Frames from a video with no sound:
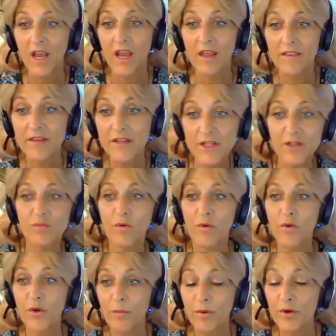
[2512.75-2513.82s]
and this is what
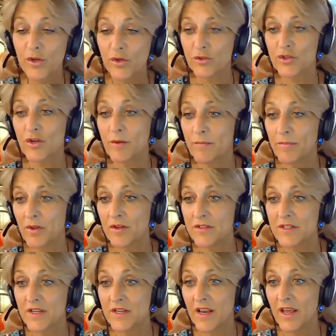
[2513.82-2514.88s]
you're putting your stop
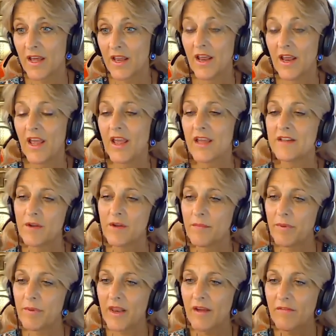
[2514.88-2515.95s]
loss in at and so
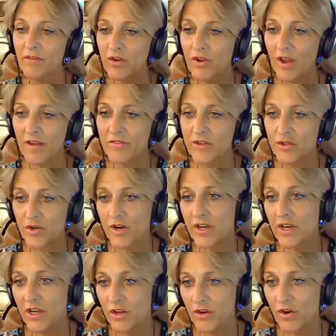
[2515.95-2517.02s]
but after you have the
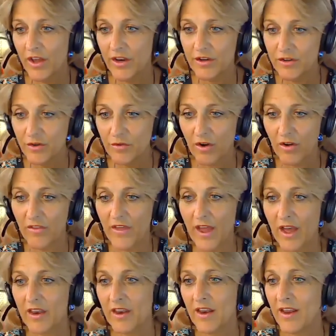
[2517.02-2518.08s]
training you know how to do all
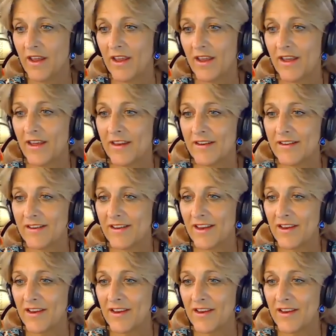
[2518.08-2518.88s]
that and mm-hmm.